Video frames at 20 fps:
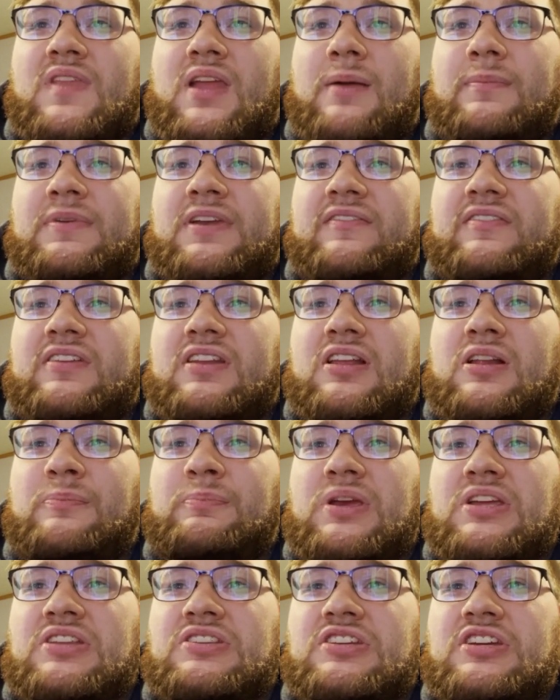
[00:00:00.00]
I'm giving it a
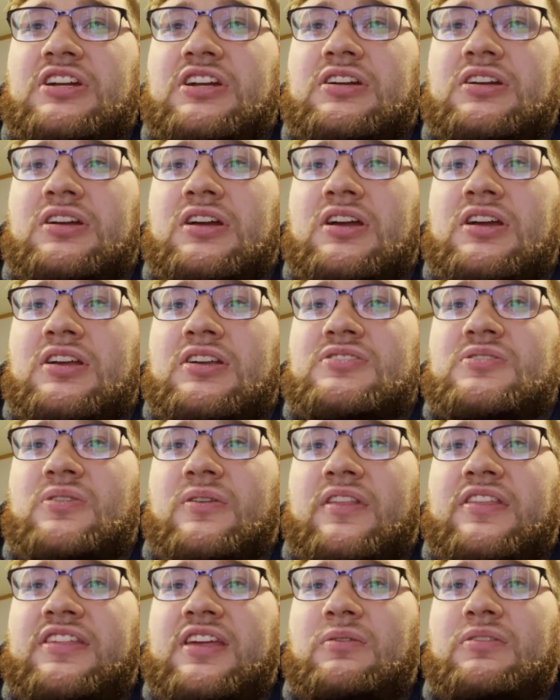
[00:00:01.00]
B tier. So
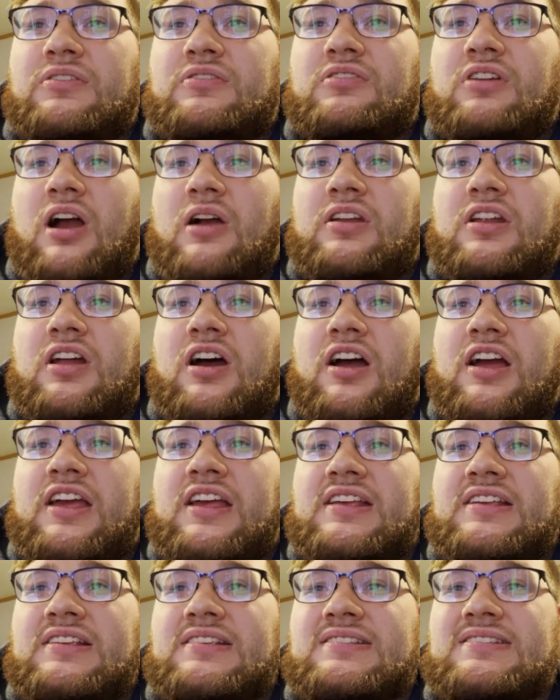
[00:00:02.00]
the thing with Crocodile
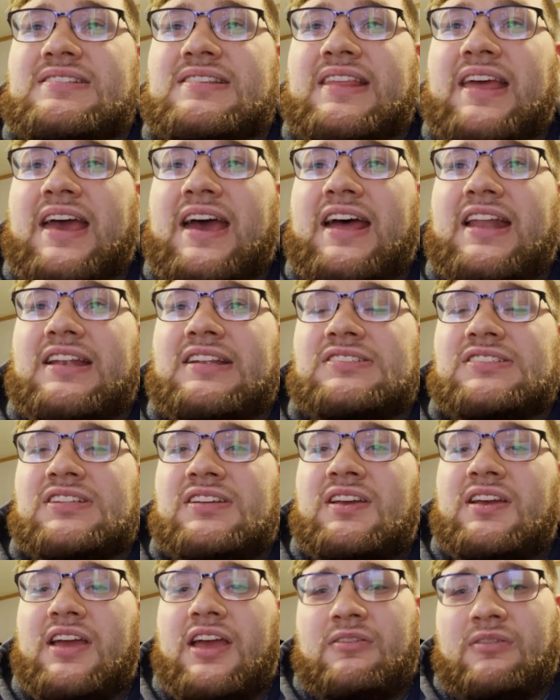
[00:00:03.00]
is that
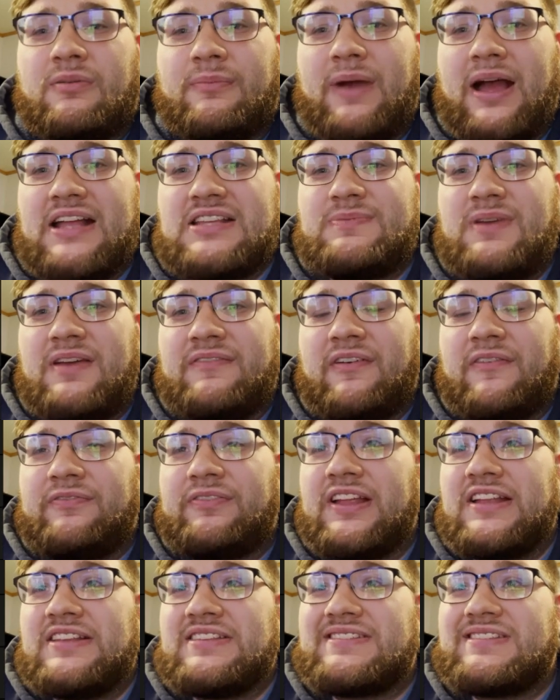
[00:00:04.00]
it reminds me of a
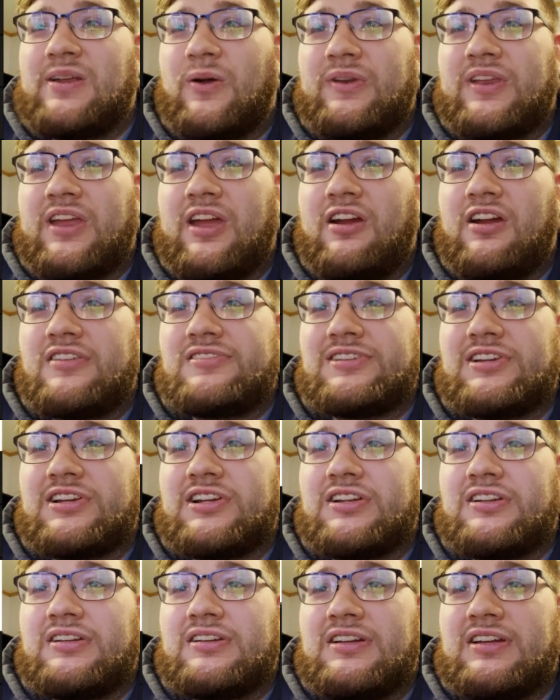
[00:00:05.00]
Flintstone
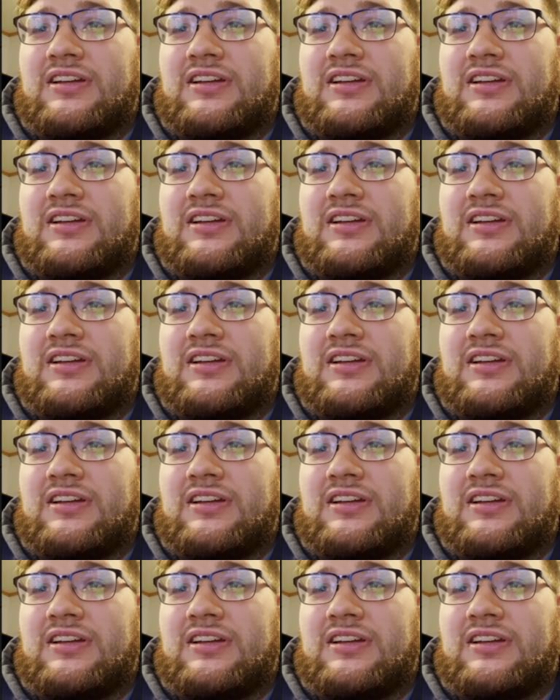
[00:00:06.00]
character,